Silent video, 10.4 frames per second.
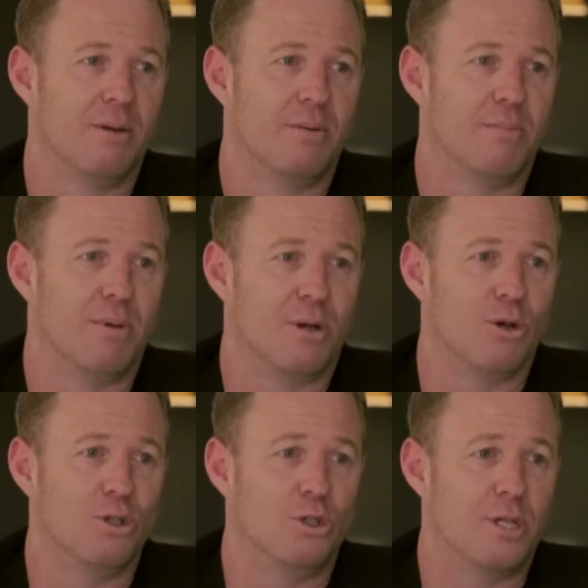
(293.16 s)
Okay.
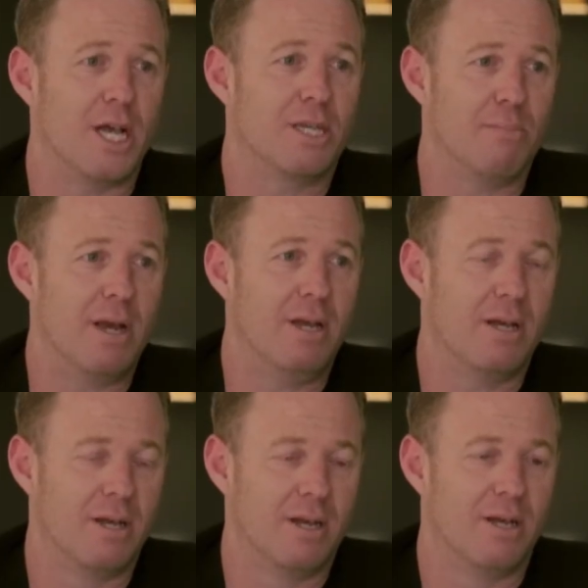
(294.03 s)
Because you take some money,
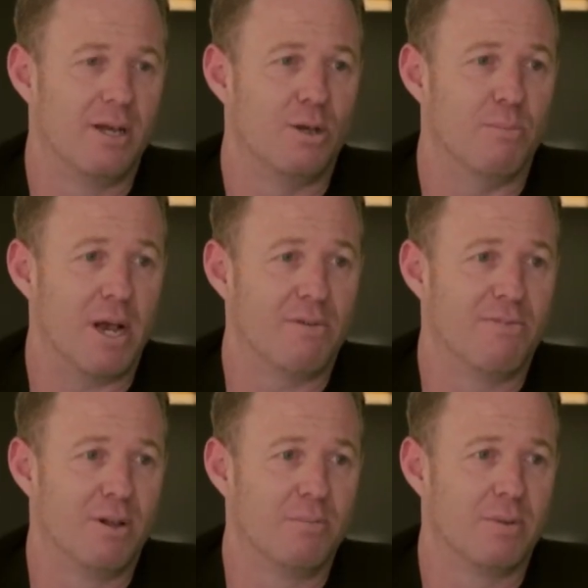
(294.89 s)
mm -hmm. make a
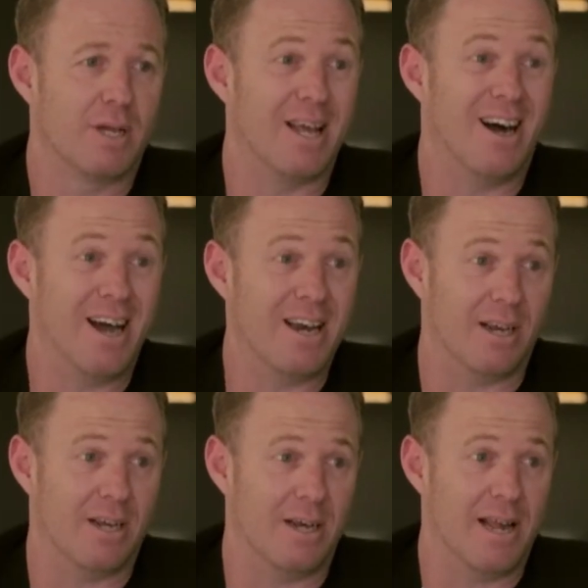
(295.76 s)
film, get a hiding,
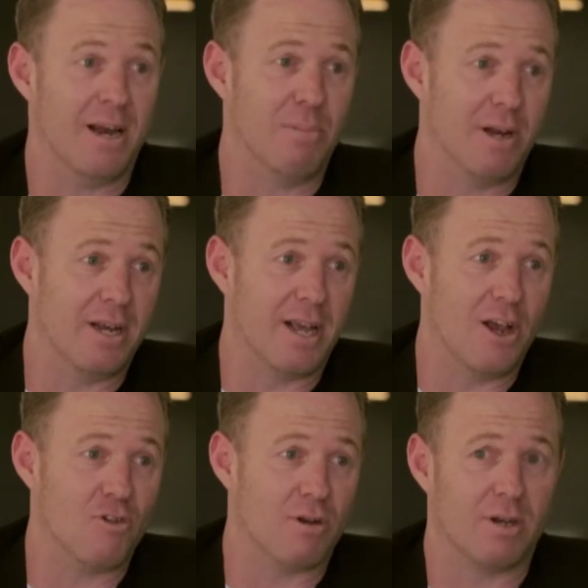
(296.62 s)
end yeah. up in
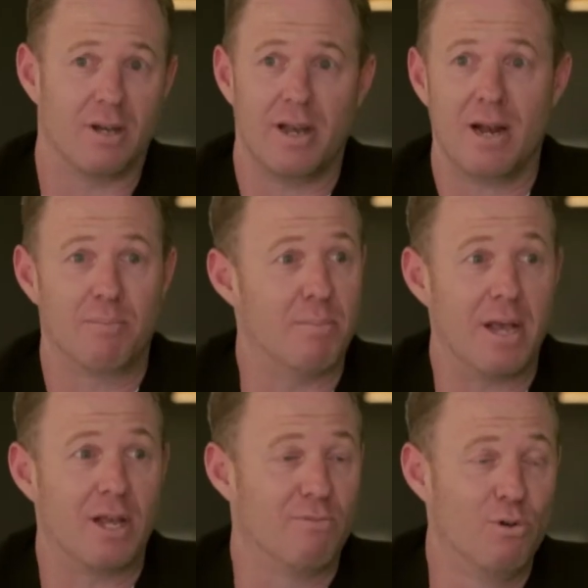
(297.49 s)
litigation, mm -hmm. end up
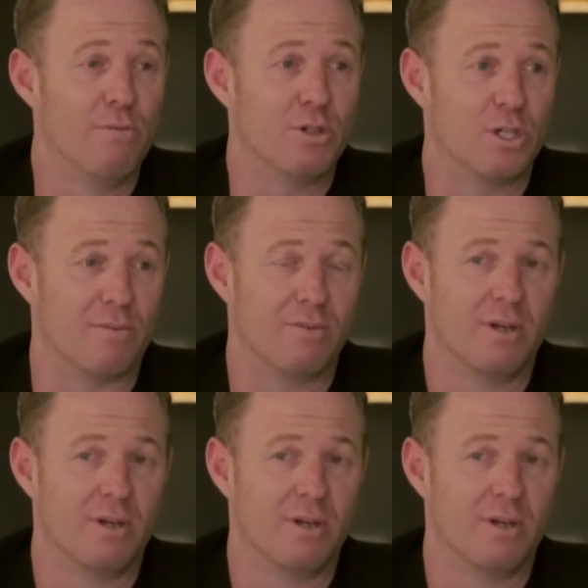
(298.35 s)
making a fool of yourself.